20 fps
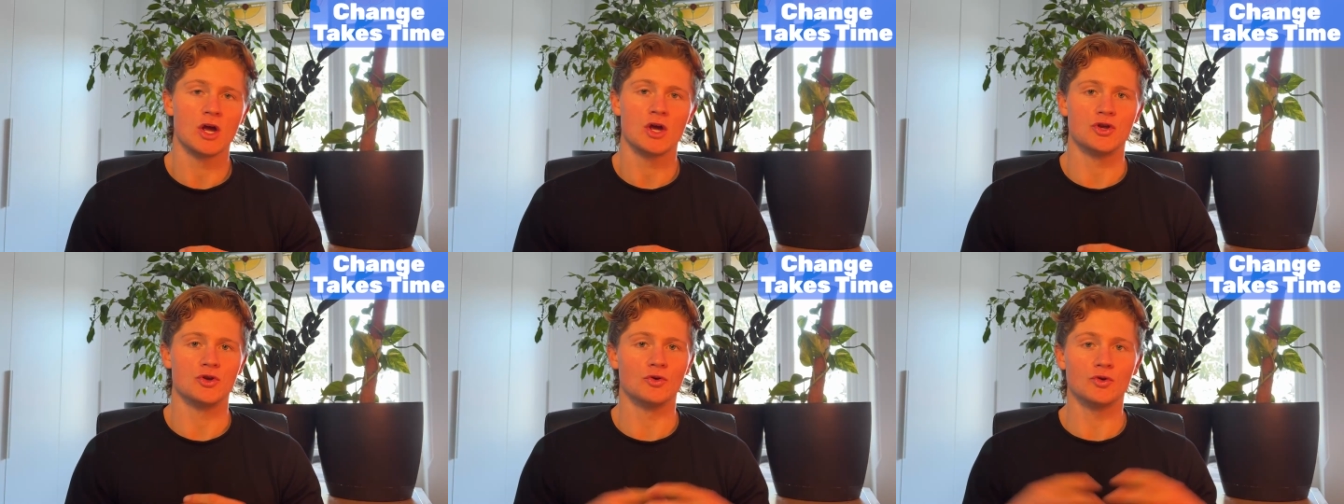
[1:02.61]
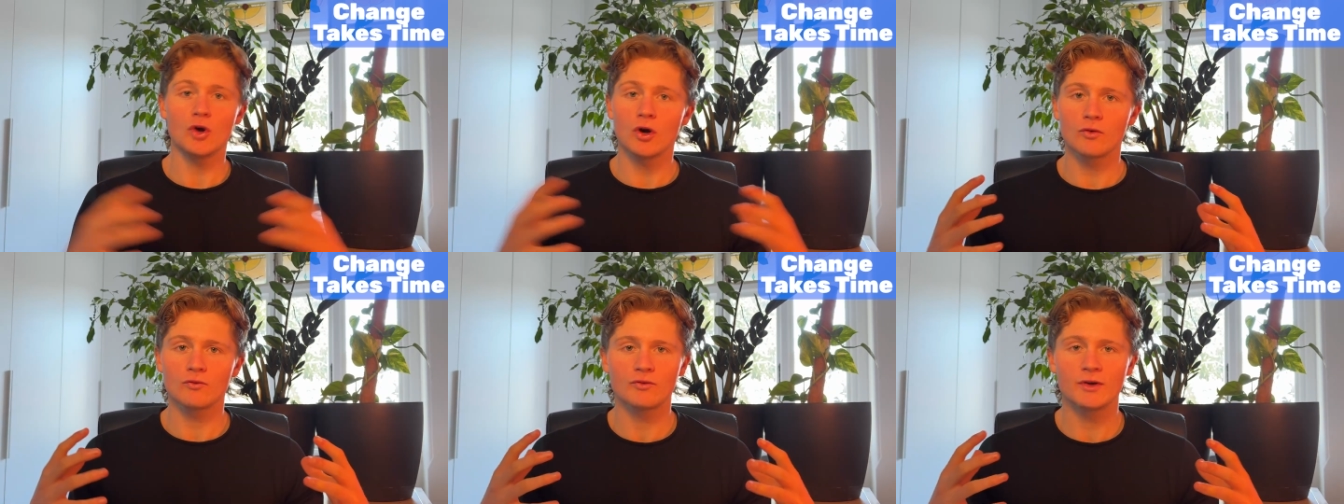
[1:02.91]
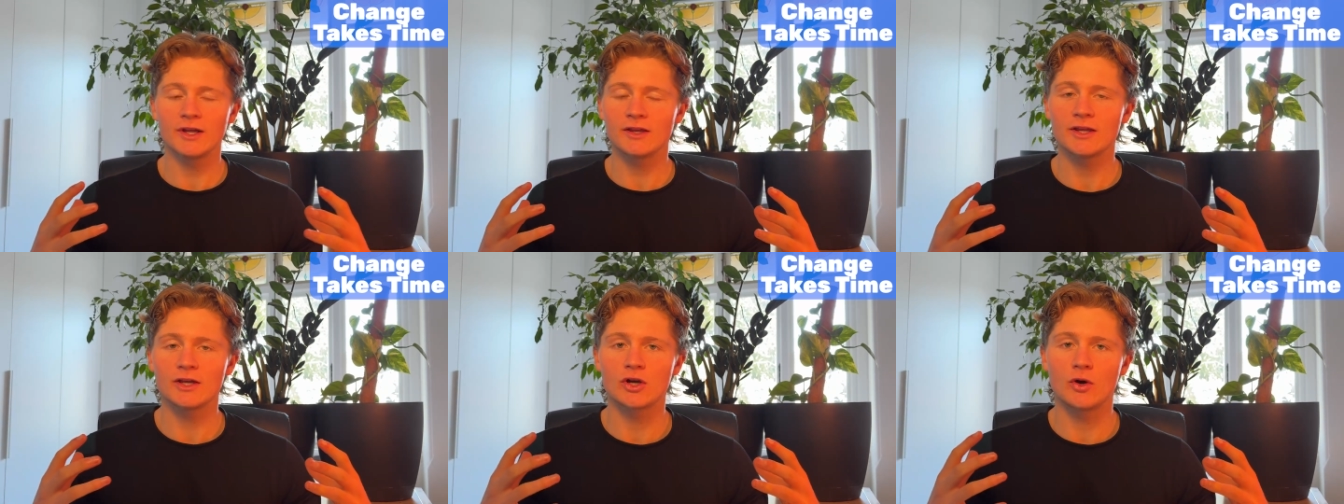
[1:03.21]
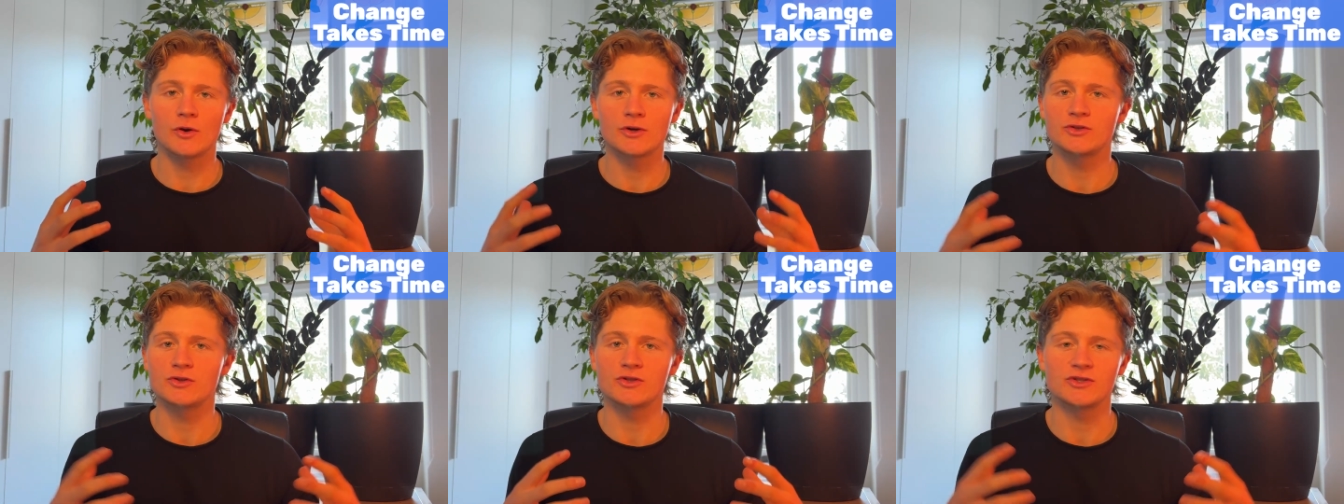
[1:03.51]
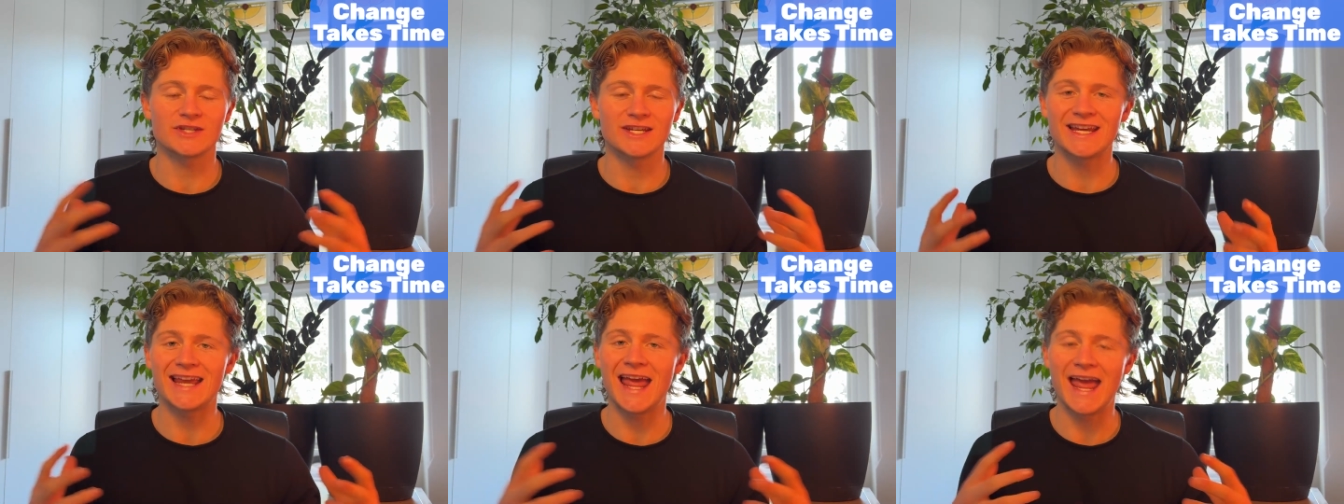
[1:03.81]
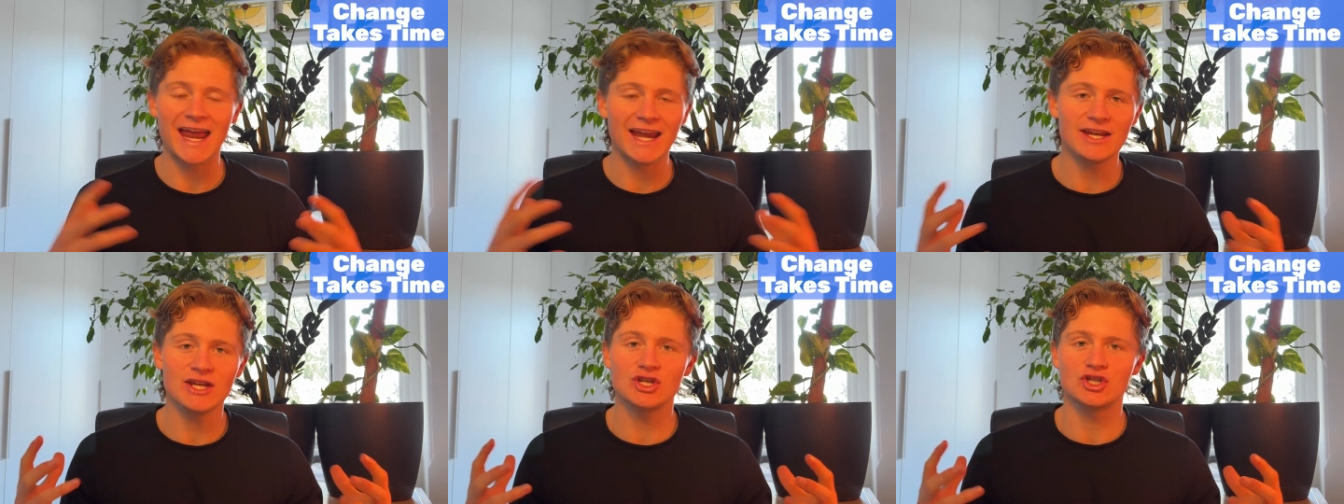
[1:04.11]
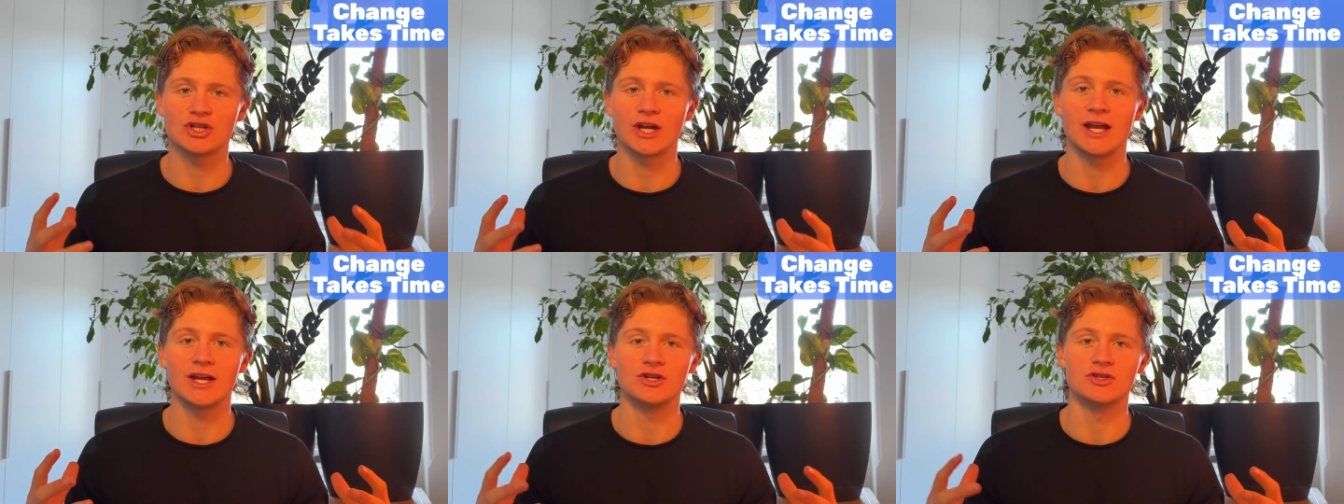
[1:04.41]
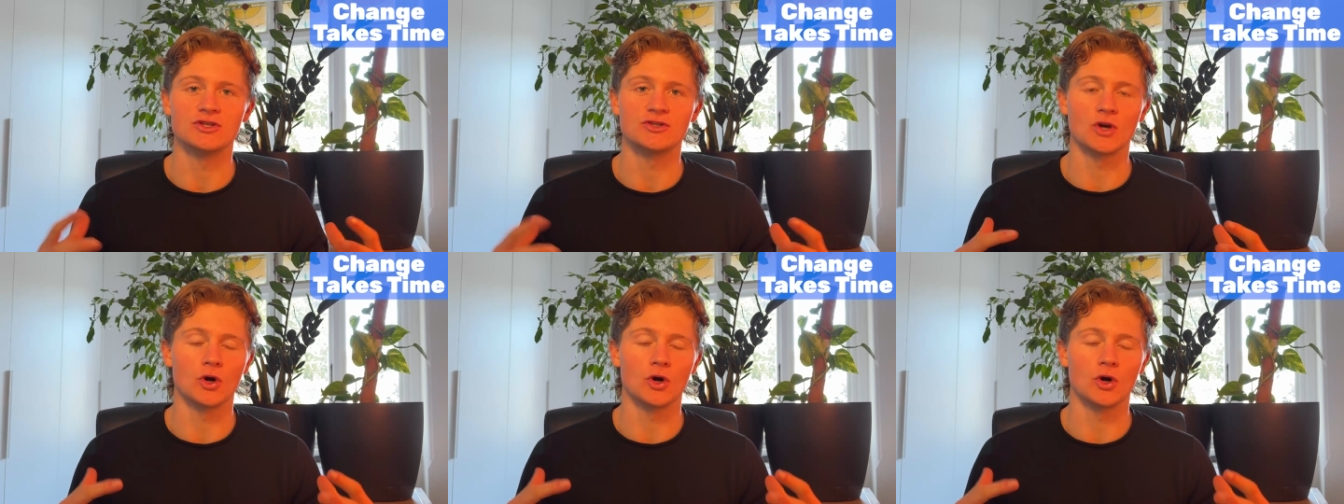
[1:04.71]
you're not really going to see any changes